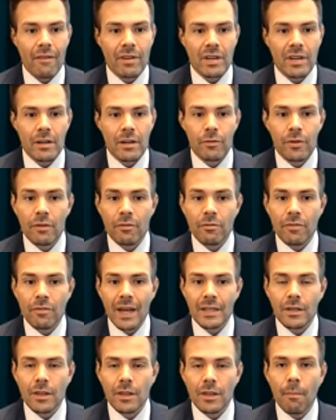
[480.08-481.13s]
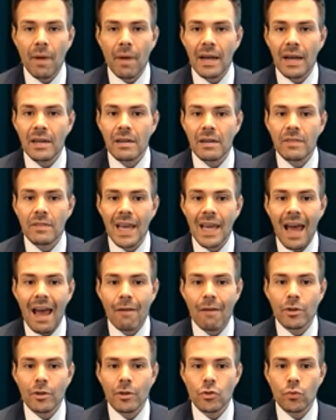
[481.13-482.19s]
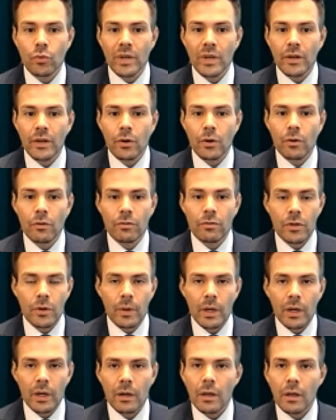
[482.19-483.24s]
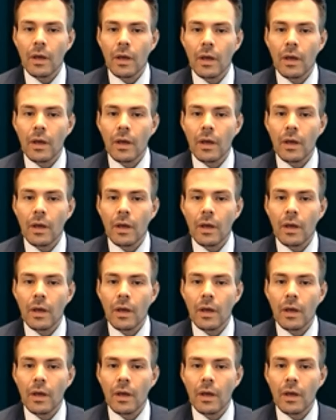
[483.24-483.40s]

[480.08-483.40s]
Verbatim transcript: have a different effect on the mind of the average reader or viewer.